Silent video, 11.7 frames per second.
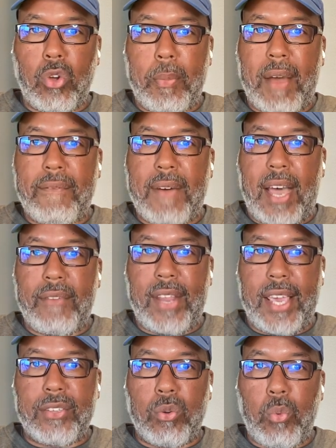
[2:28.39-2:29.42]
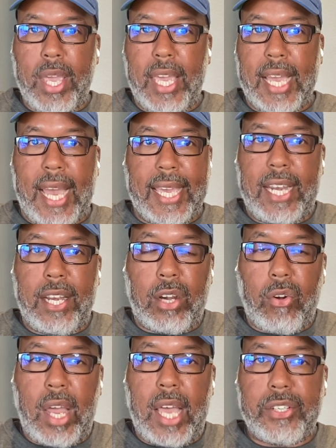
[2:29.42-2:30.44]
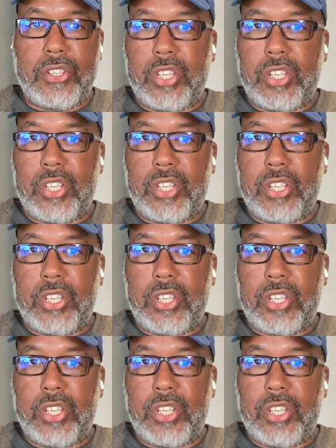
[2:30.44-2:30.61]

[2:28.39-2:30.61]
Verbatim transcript: So about 5 days a week, I get in the garage.